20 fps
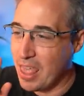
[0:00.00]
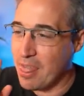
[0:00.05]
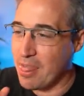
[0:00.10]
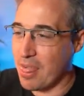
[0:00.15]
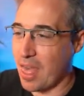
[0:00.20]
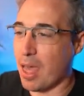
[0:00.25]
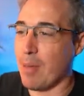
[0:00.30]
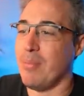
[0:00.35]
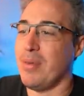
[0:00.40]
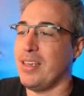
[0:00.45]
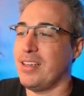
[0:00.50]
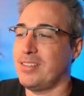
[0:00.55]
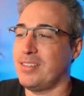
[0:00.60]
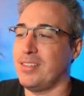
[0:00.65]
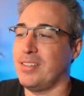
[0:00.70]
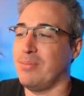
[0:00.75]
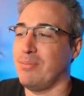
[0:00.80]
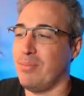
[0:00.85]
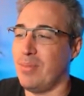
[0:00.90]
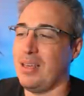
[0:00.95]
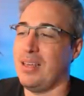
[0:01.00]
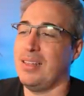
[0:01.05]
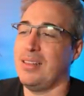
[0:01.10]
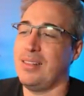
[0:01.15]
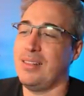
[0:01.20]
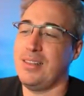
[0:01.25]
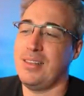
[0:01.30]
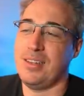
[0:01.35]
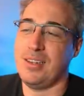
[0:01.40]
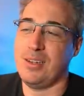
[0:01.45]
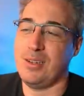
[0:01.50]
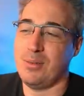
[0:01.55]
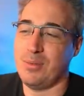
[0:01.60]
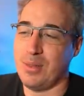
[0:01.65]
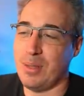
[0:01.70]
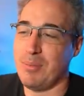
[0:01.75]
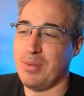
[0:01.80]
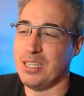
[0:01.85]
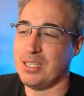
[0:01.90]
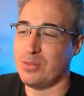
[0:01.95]
that makes it a little.
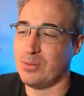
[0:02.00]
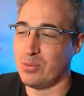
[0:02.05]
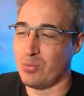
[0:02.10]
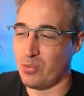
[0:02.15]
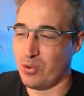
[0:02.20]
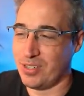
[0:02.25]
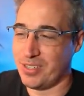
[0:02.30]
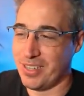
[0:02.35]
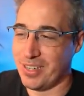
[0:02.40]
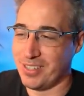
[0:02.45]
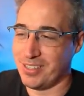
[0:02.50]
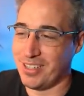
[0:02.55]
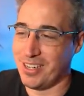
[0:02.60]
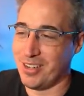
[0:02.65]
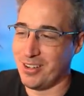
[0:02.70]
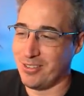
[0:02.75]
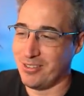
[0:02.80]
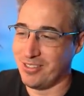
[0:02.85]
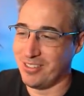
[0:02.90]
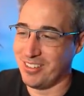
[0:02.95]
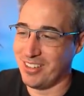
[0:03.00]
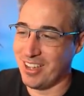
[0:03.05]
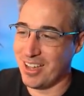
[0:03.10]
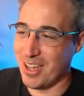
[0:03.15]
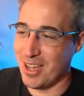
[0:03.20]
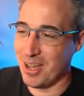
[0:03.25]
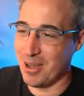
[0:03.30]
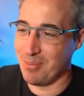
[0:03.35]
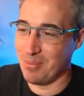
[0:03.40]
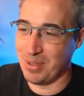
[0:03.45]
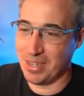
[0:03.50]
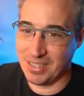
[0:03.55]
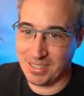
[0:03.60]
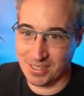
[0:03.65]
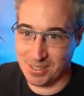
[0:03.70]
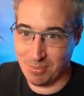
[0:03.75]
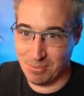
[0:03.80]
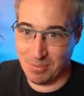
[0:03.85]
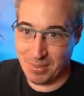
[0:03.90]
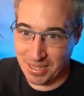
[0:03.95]
That makes more sense now. Um, it
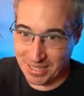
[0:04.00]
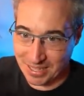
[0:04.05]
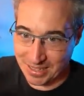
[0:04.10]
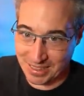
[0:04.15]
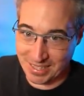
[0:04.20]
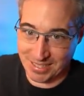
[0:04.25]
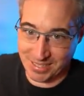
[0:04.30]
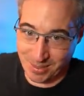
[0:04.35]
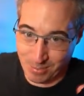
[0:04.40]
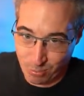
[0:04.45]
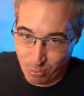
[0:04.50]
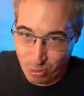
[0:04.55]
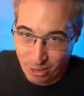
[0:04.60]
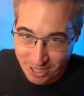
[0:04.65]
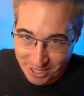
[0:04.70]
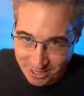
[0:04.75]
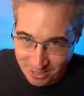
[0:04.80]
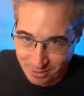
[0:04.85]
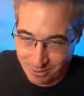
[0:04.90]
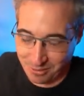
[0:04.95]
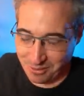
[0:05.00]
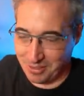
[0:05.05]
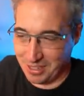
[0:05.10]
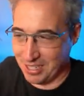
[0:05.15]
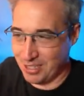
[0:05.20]
doesn't make it less impressive.